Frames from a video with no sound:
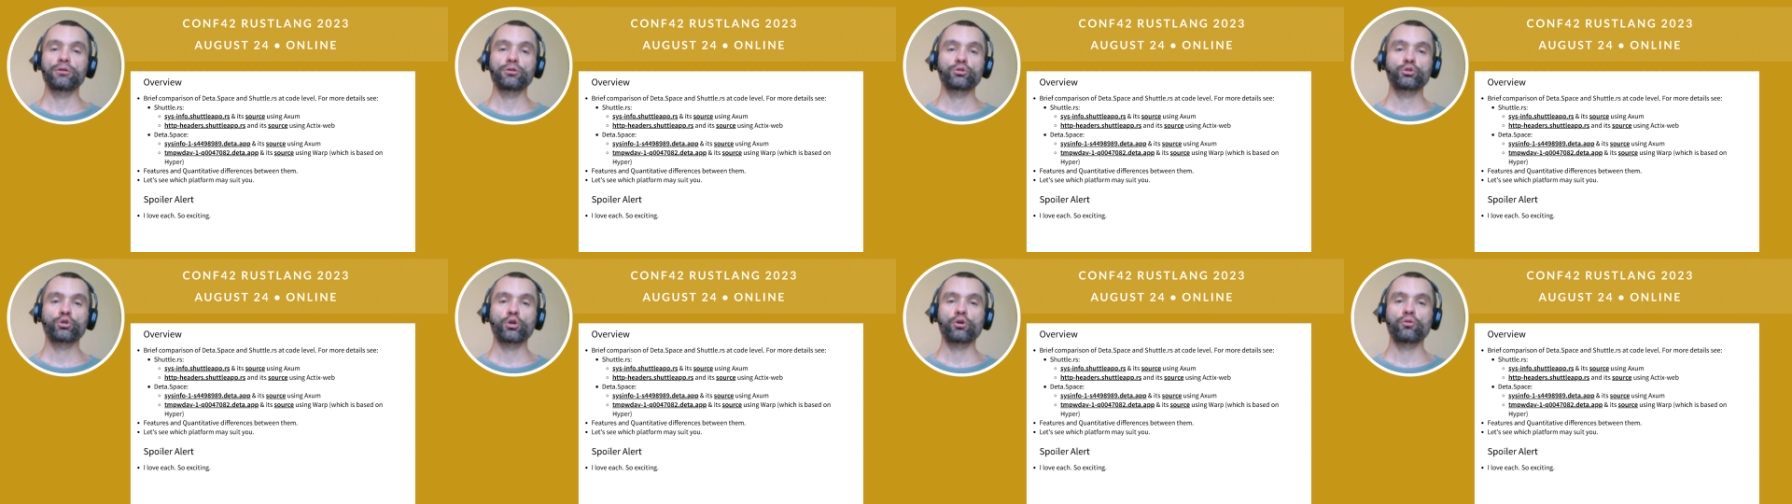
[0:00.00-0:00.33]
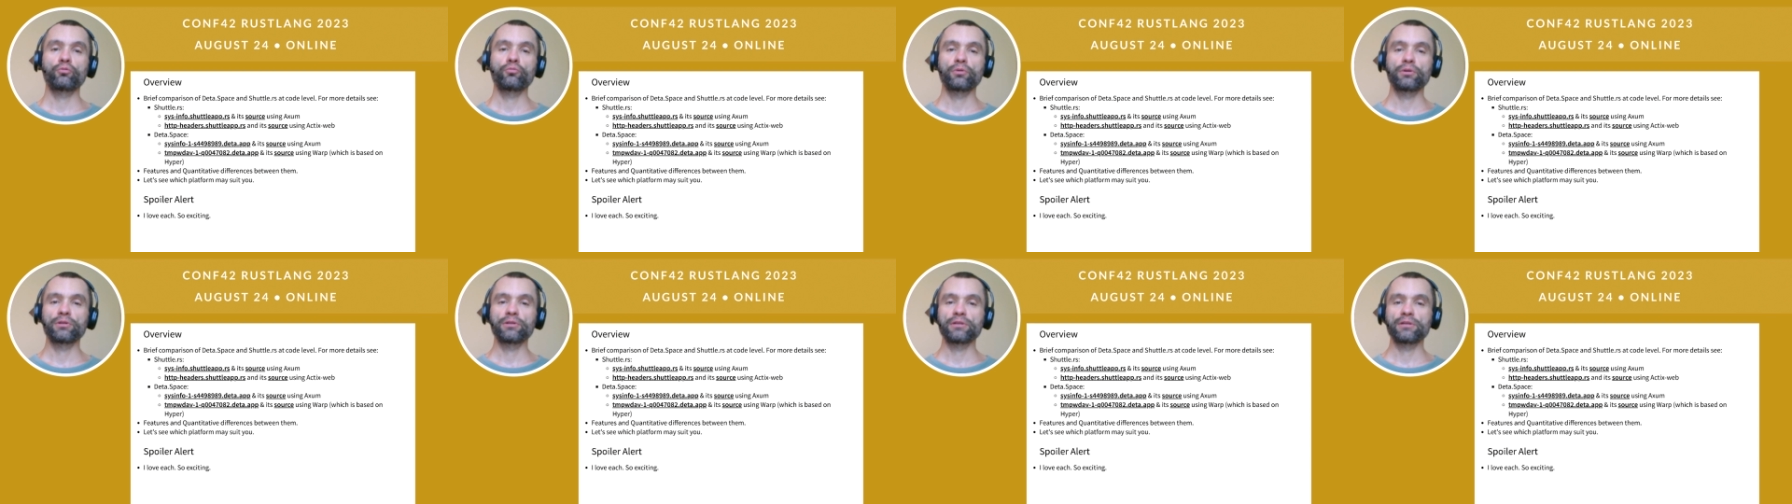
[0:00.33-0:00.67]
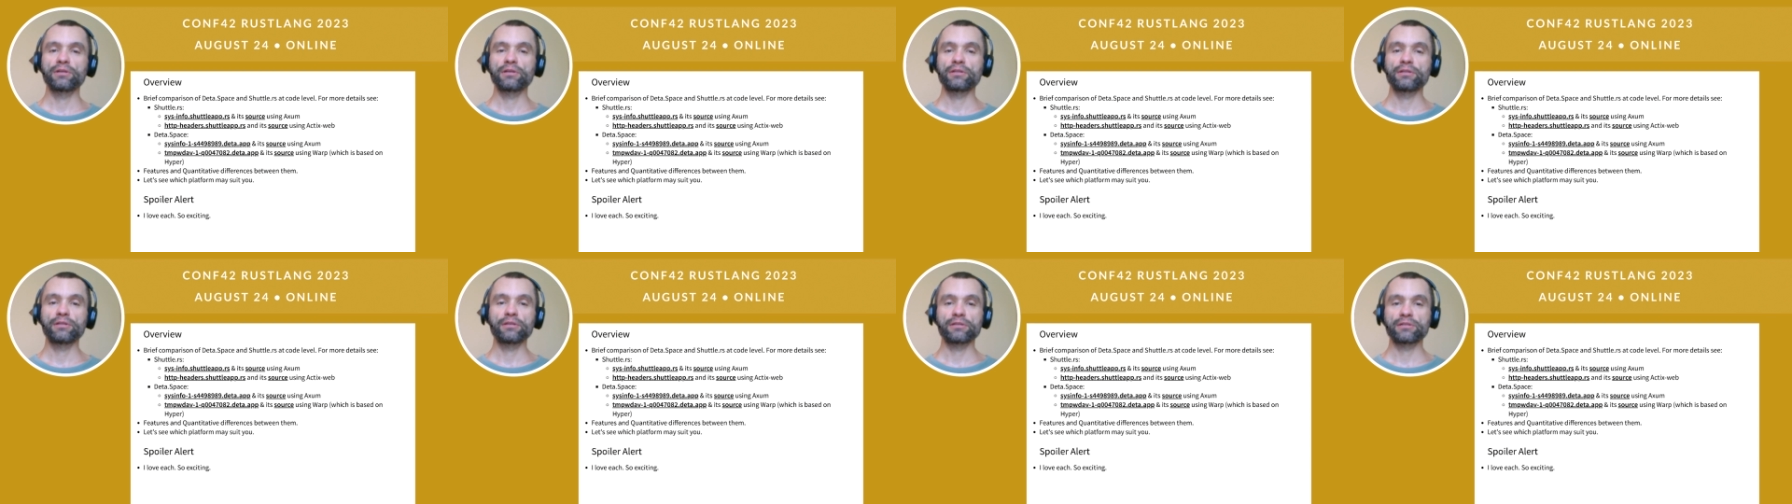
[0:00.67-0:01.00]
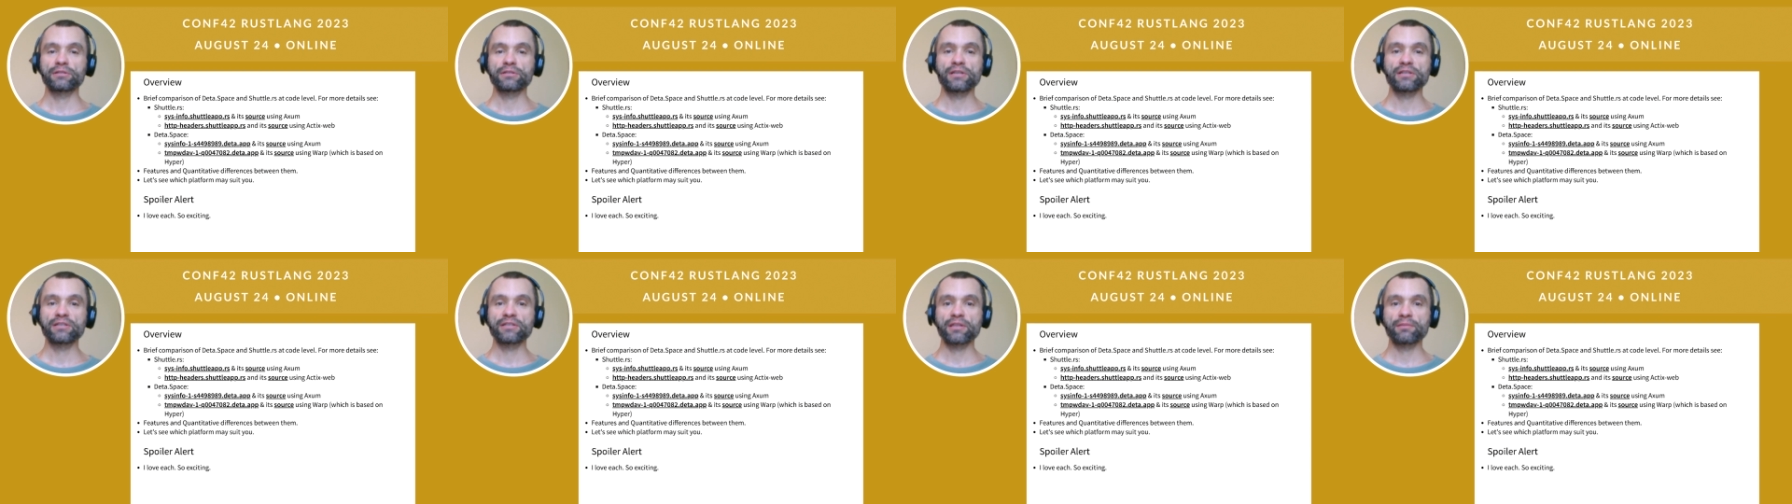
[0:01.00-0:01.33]
show the, the
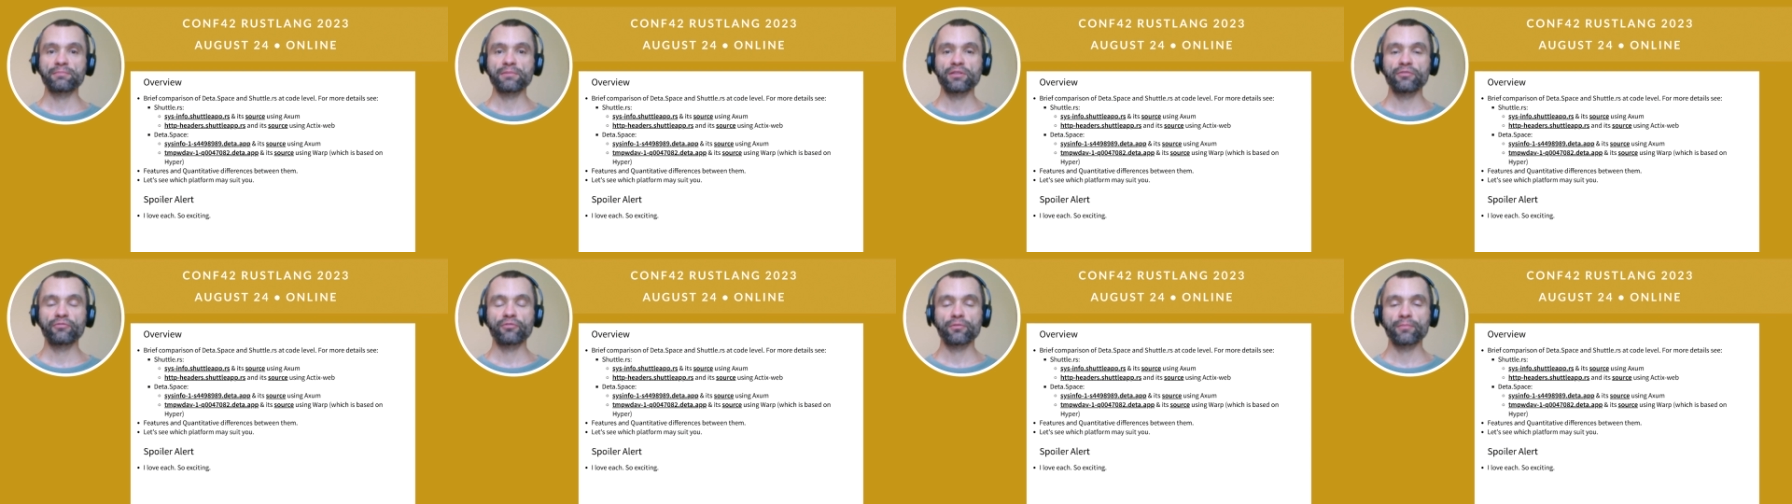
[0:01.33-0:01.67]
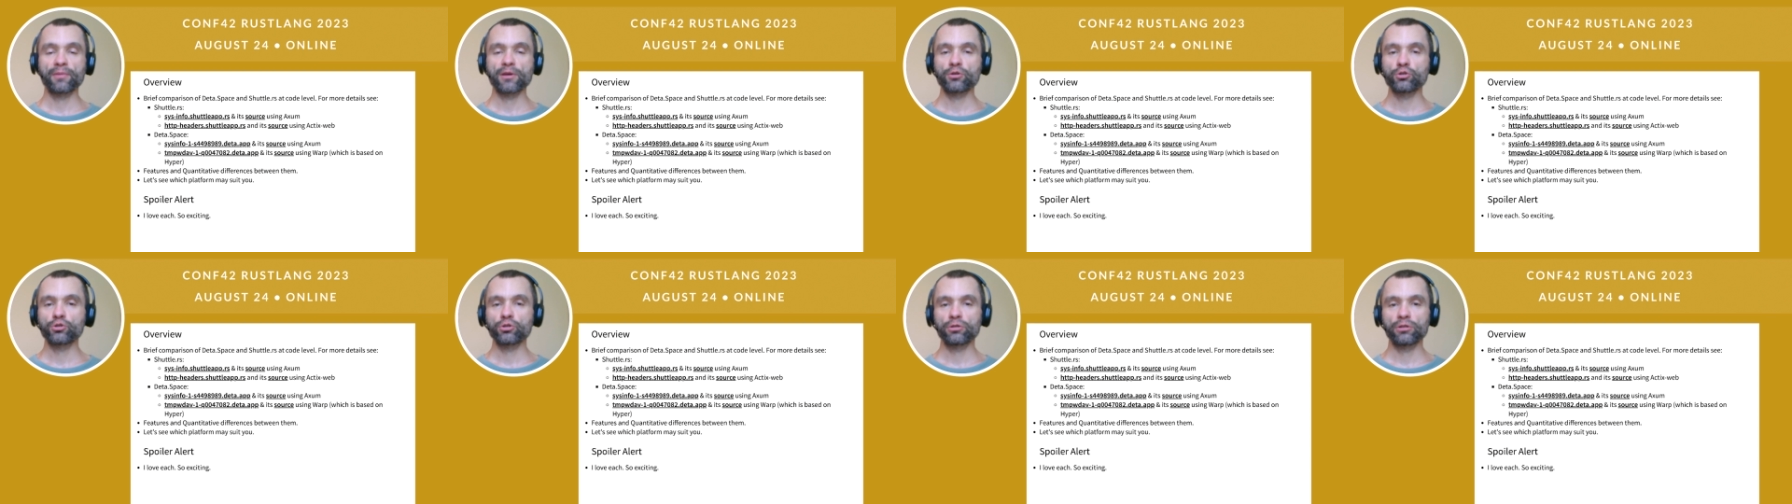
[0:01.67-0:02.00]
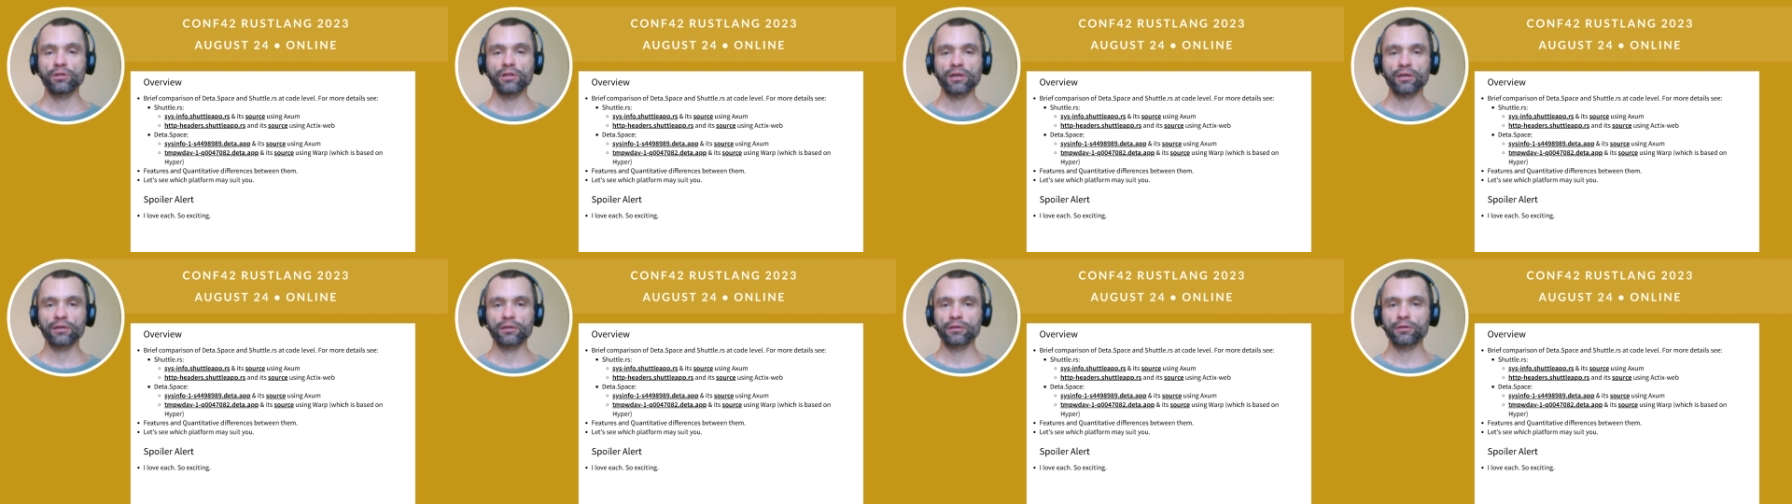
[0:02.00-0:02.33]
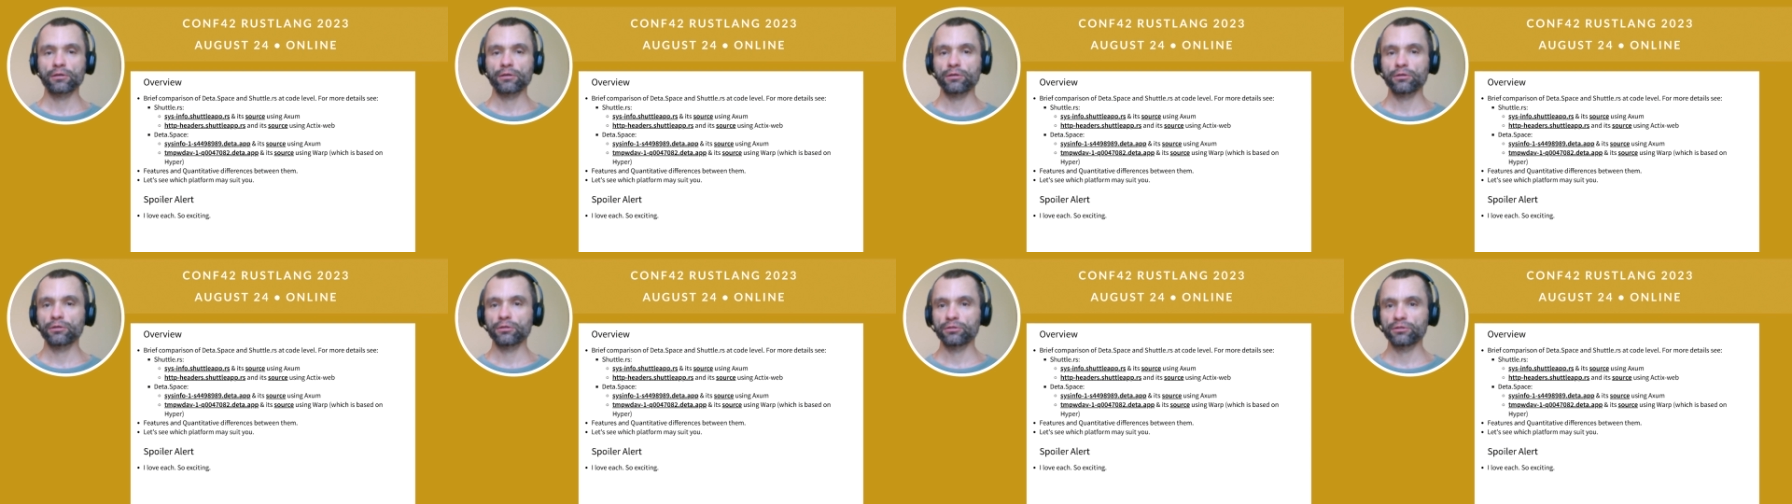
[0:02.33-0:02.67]
system information like
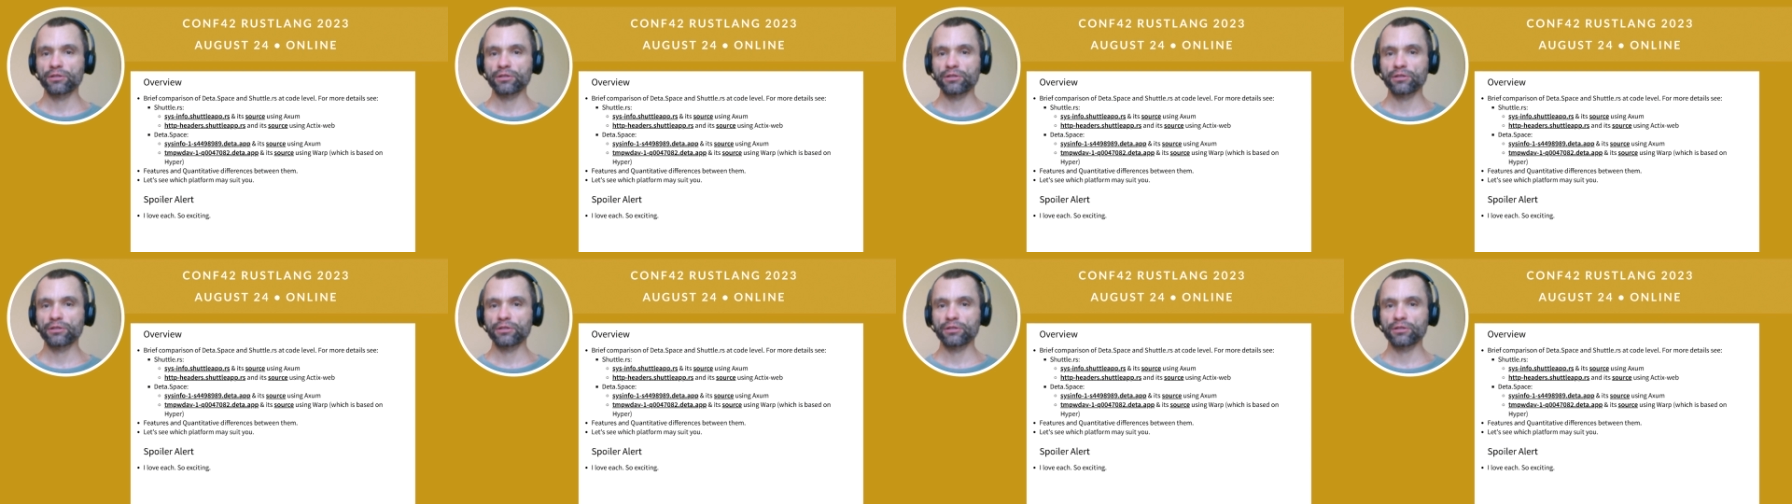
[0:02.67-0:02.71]
uh,